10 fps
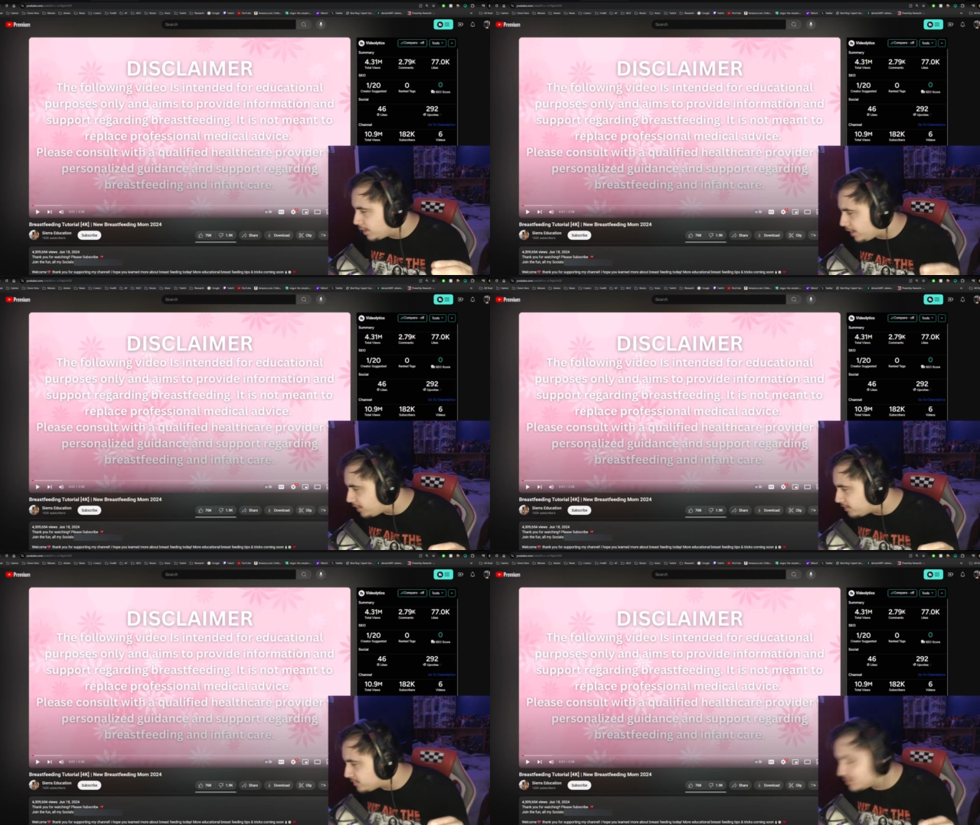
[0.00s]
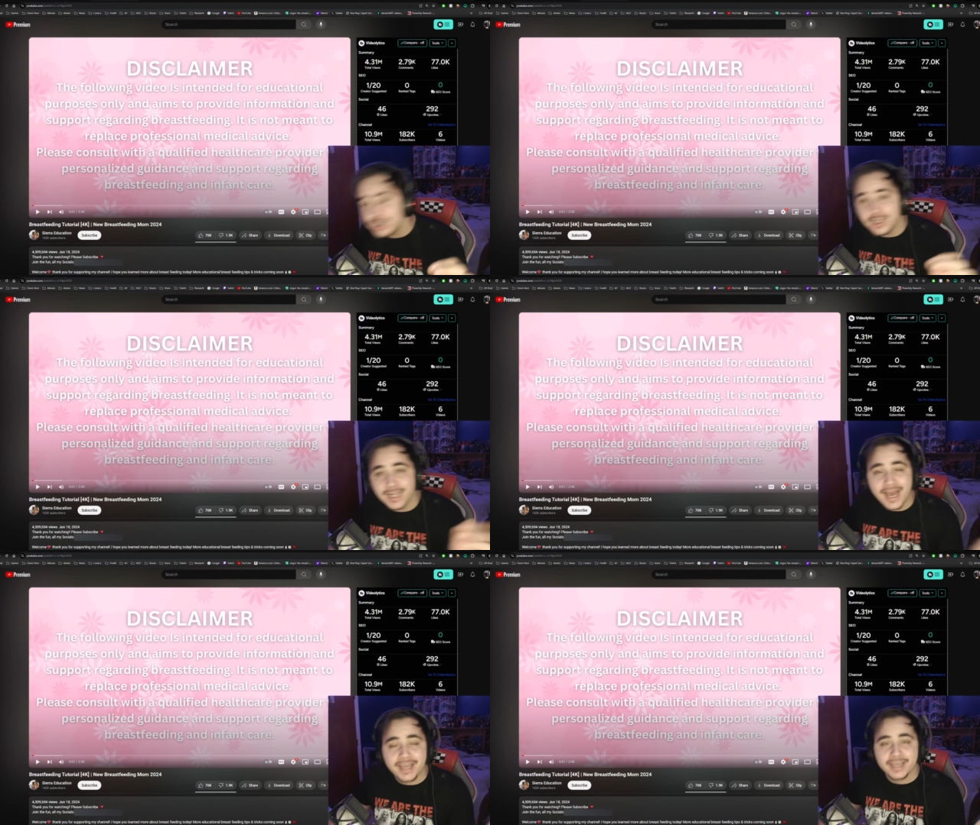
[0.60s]
It is
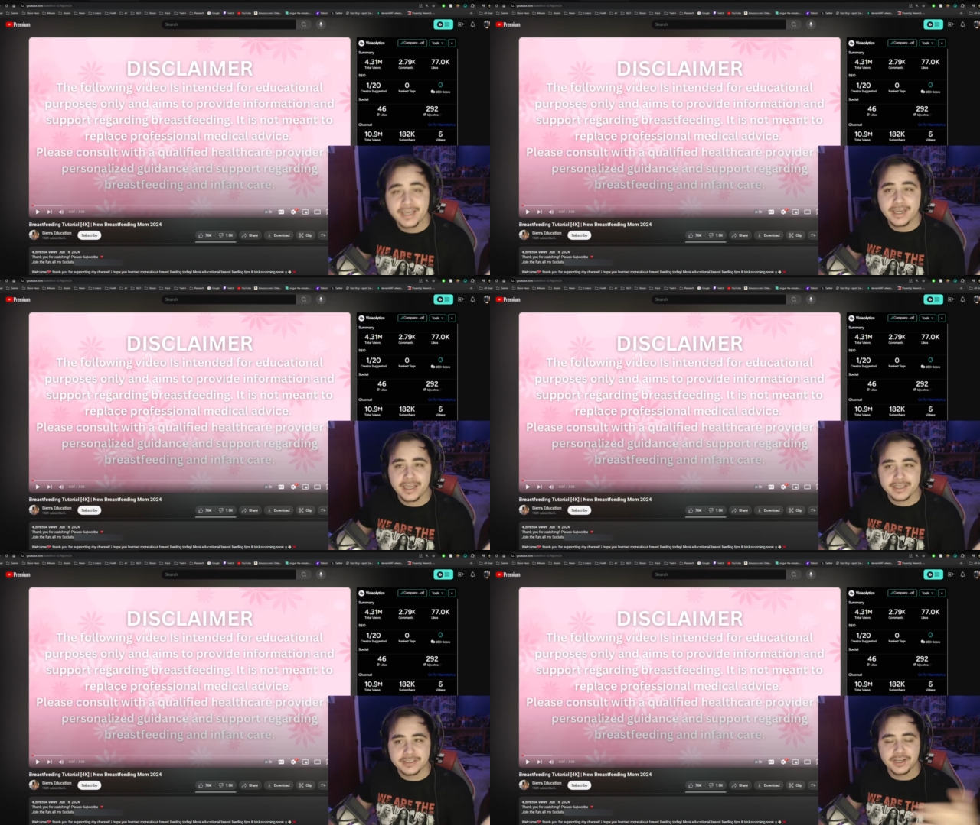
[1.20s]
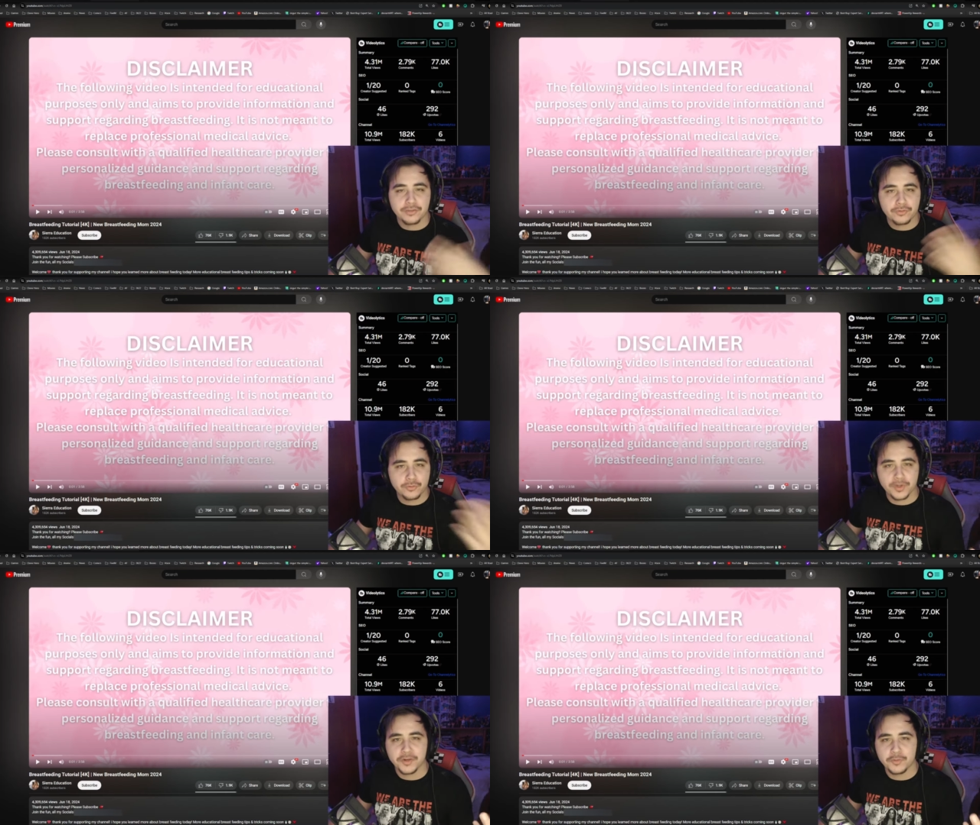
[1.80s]
July eighteenth,
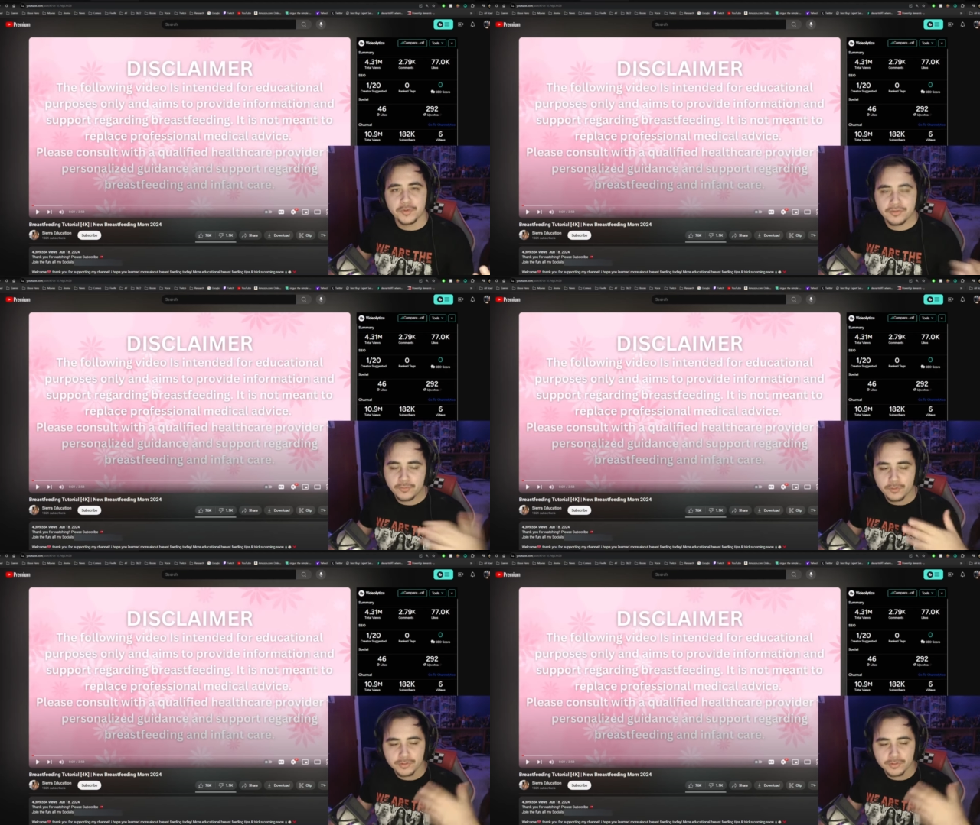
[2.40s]
twenty twenty-four.